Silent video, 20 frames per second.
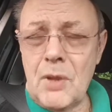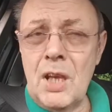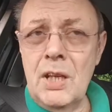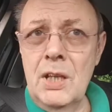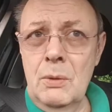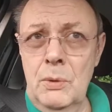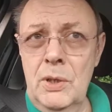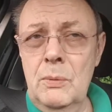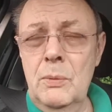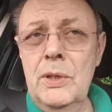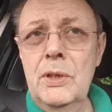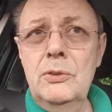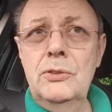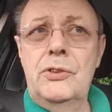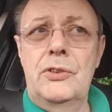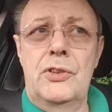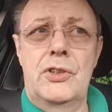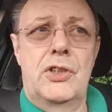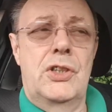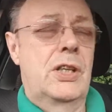Now, when I went
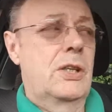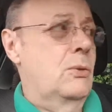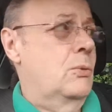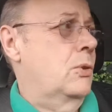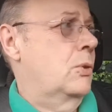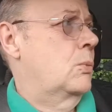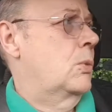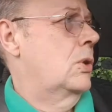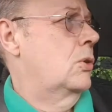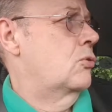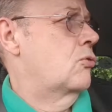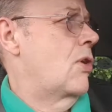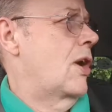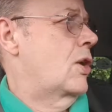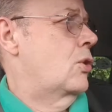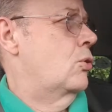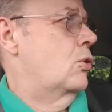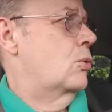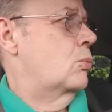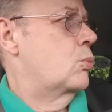onto the show, the world
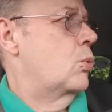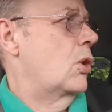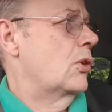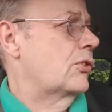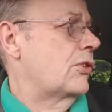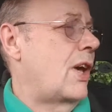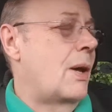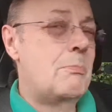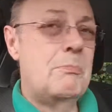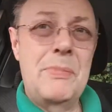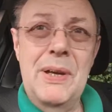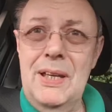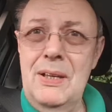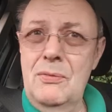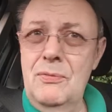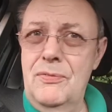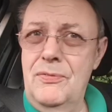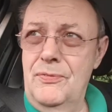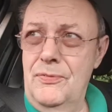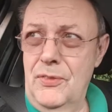record was
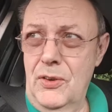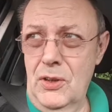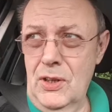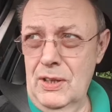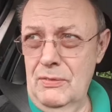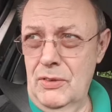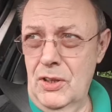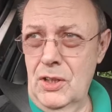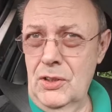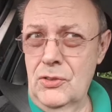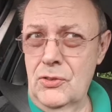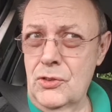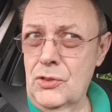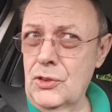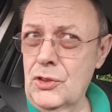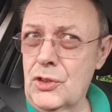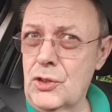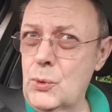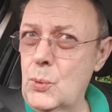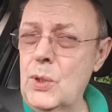about
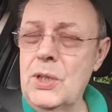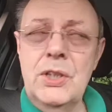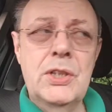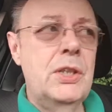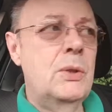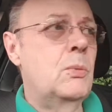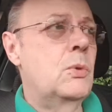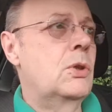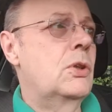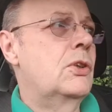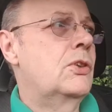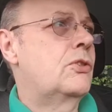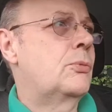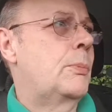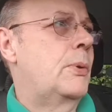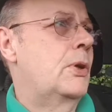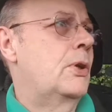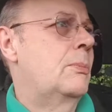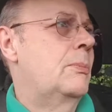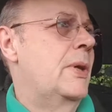520 words
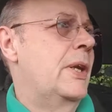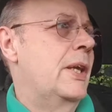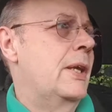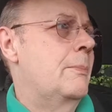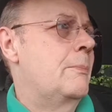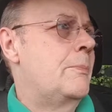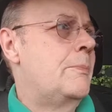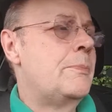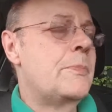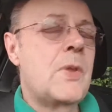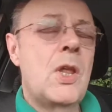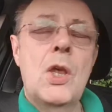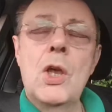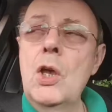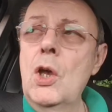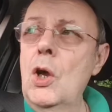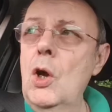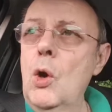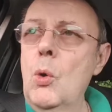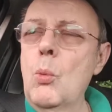per minute.
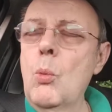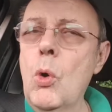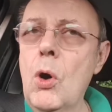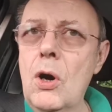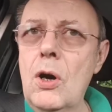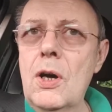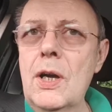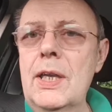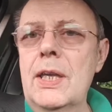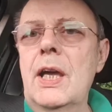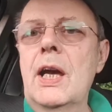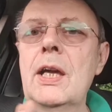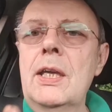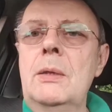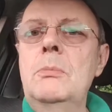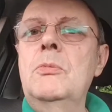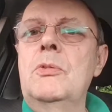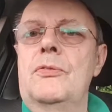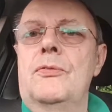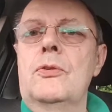What I
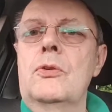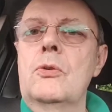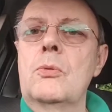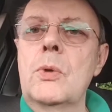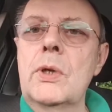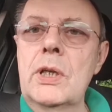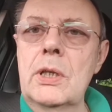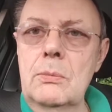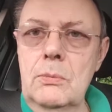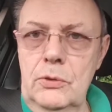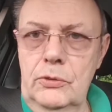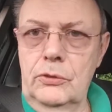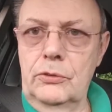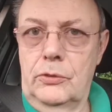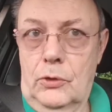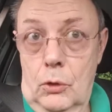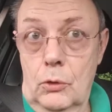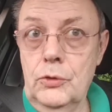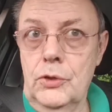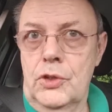aimed for when I was
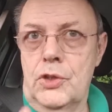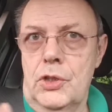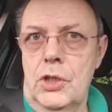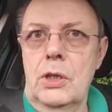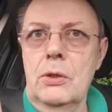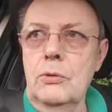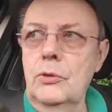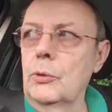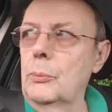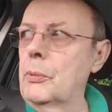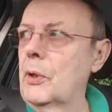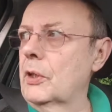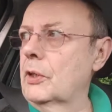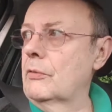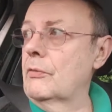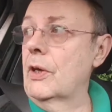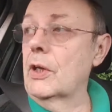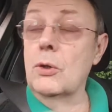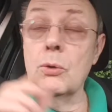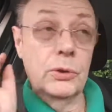on the show to break the
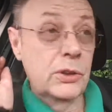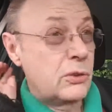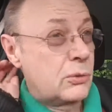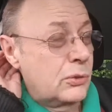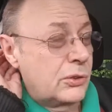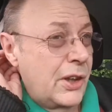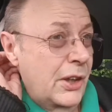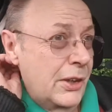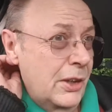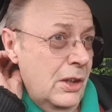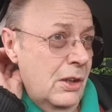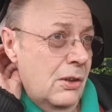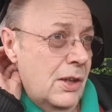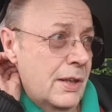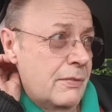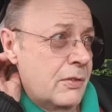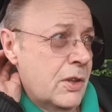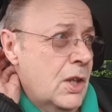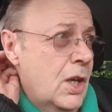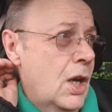record, and this was done
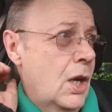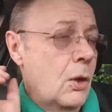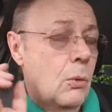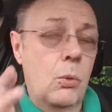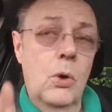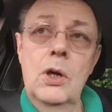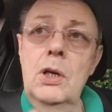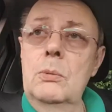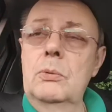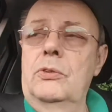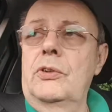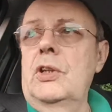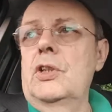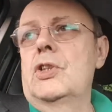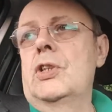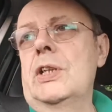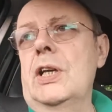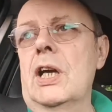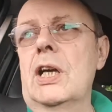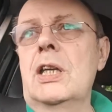live, what I was
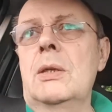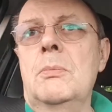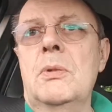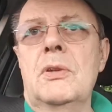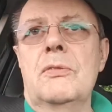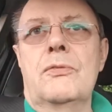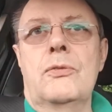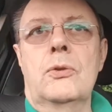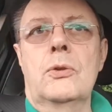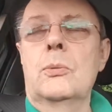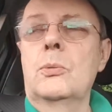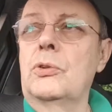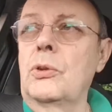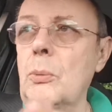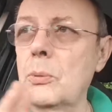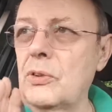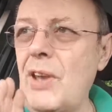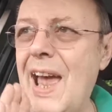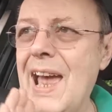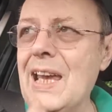actually aiming for was I
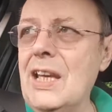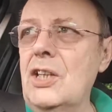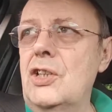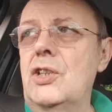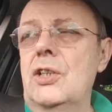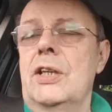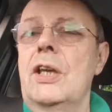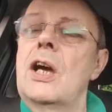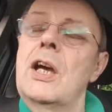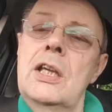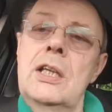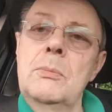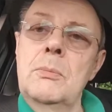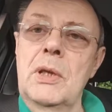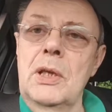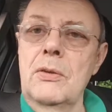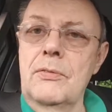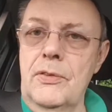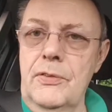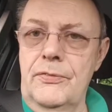was actually
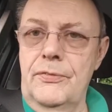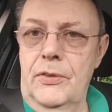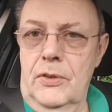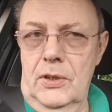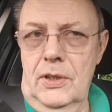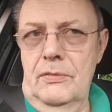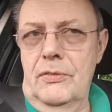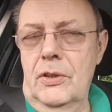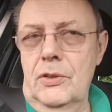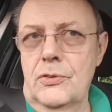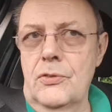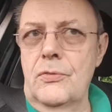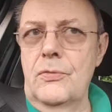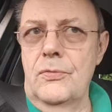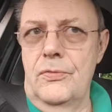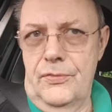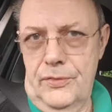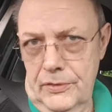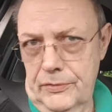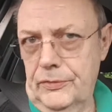aiming for
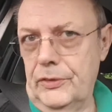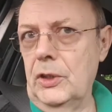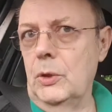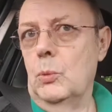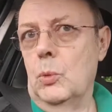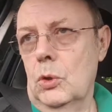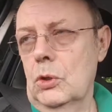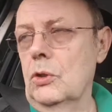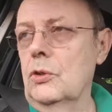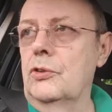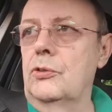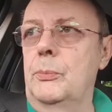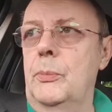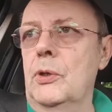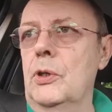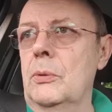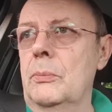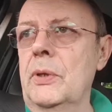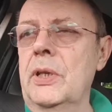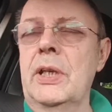550 words
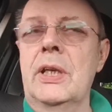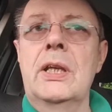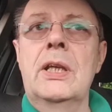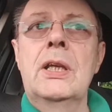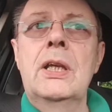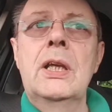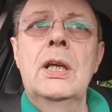per minute,